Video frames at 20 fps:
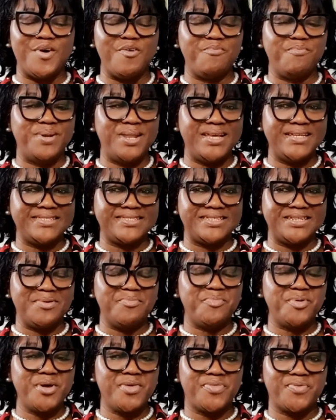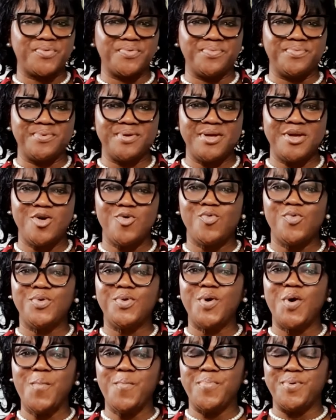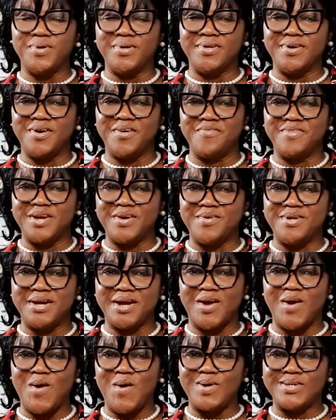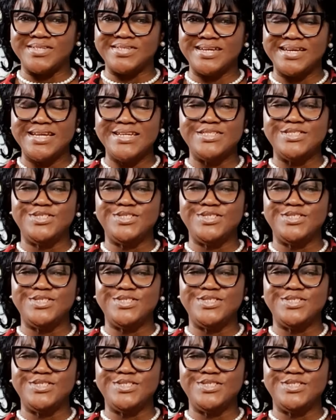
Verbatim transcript: of blessing and breakthrough would open of their own accord,